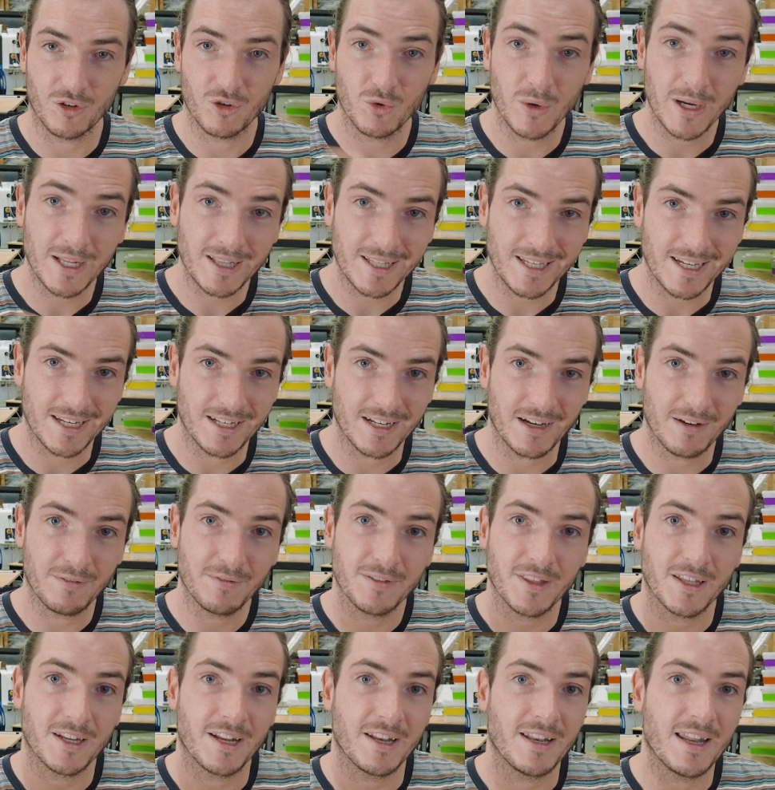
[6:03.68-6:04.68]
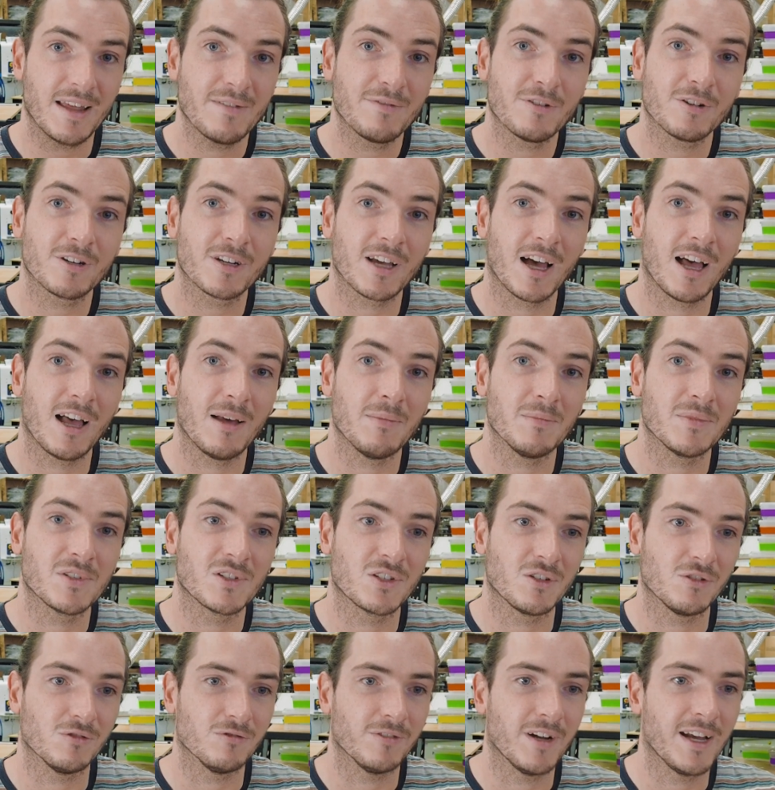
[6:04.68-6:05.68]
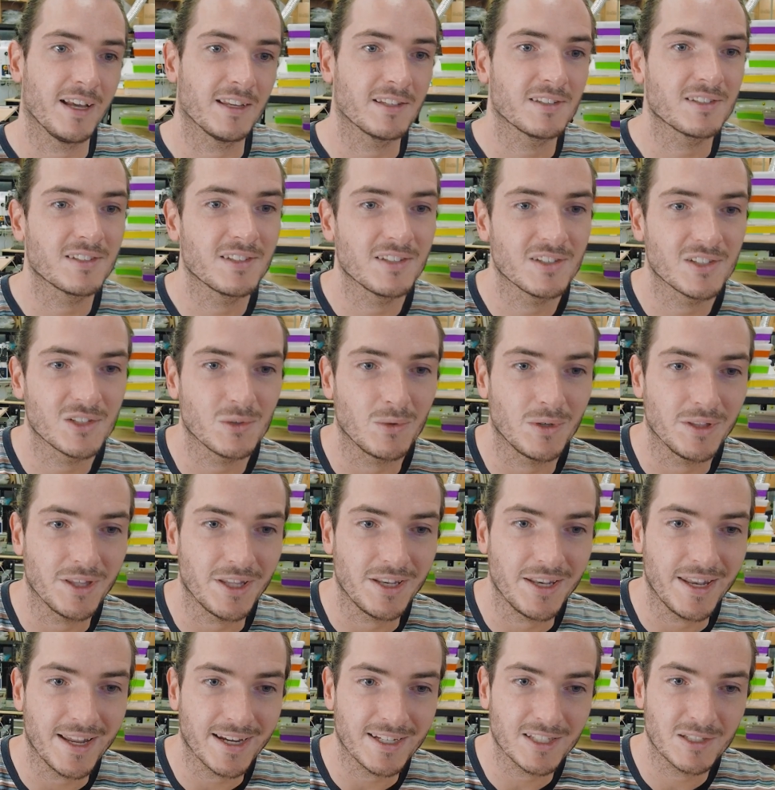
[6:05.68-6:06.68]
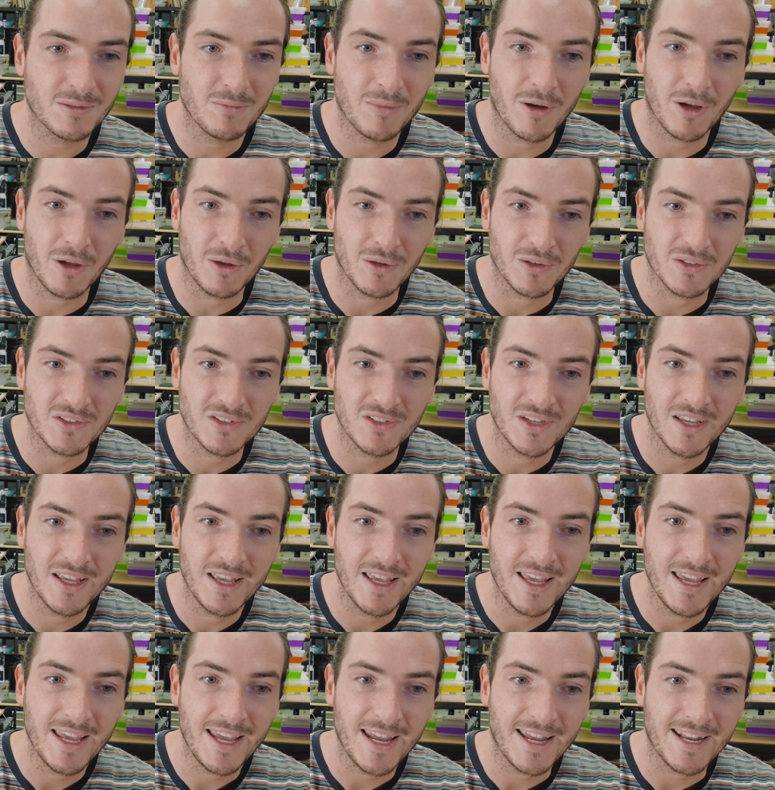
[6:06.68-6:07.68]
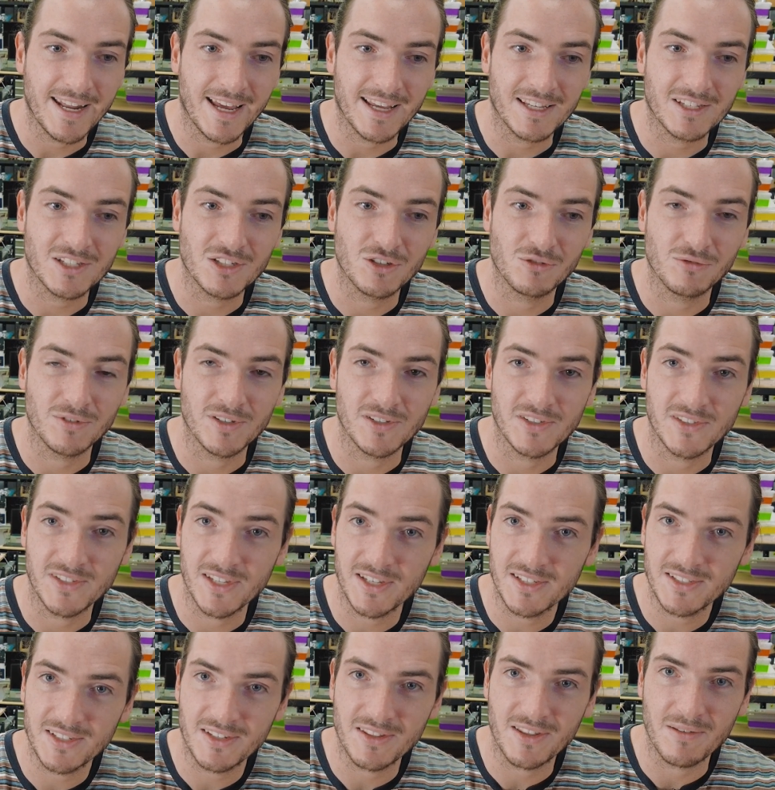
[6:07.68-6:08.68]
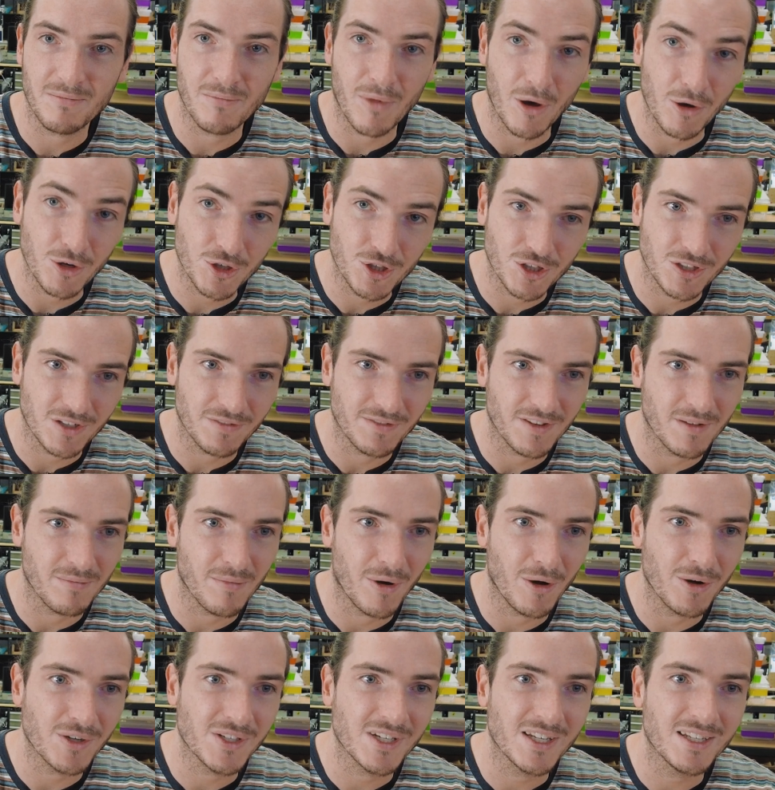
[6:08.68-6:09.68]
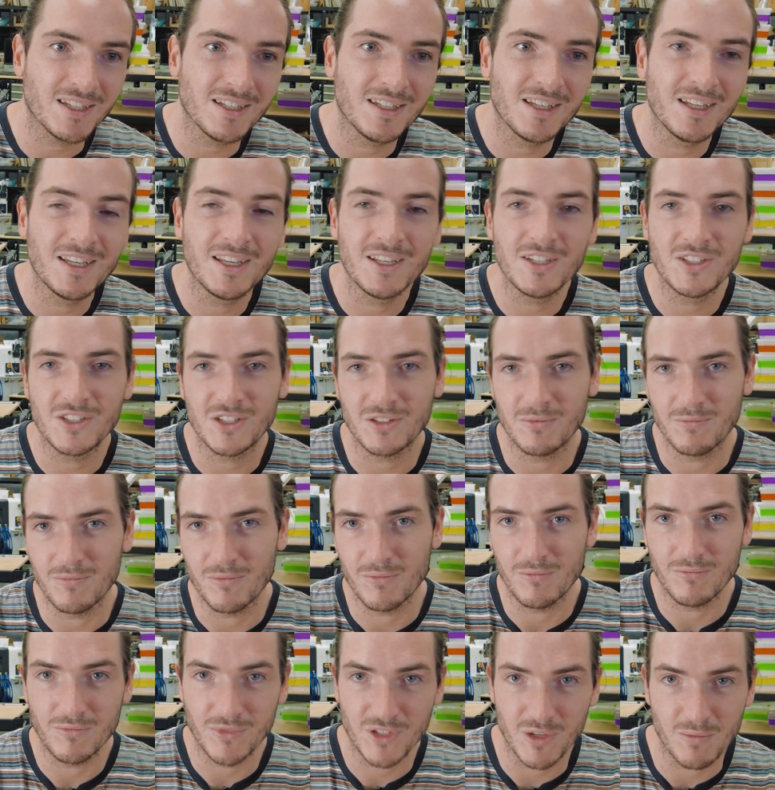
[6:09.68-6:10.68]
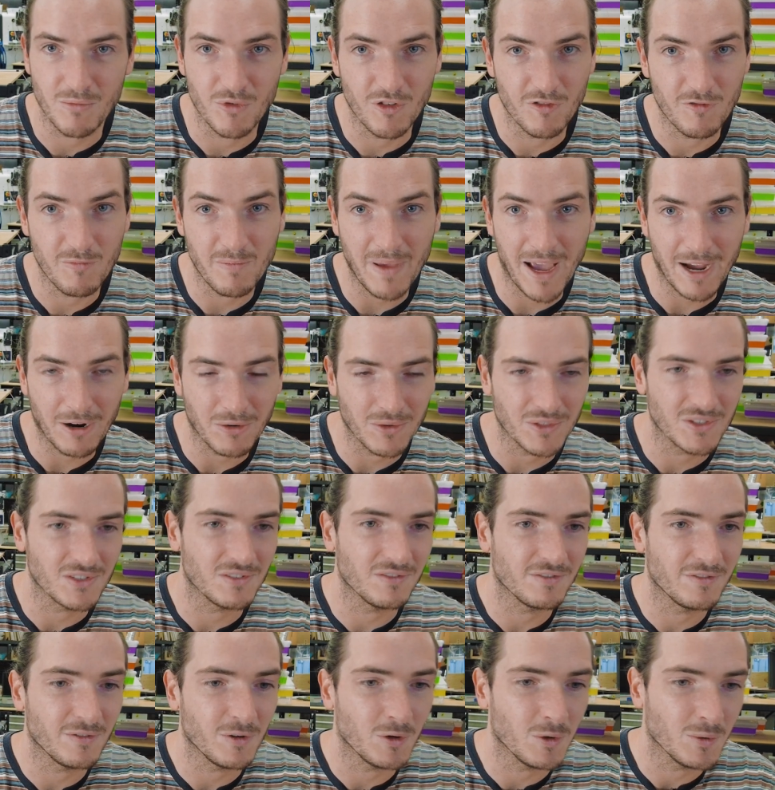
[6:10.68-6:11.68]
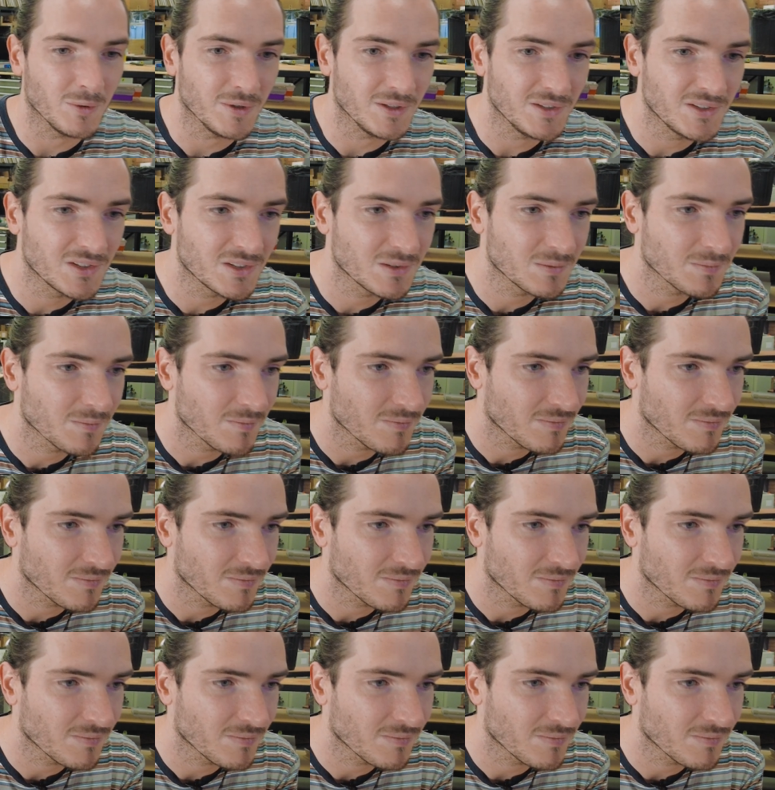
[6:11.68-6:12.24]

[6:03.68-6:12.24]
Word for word: quickly enough that it never comes to rest. So on the next pulse, it has to resist the motion of the motor to move backwards and forwards.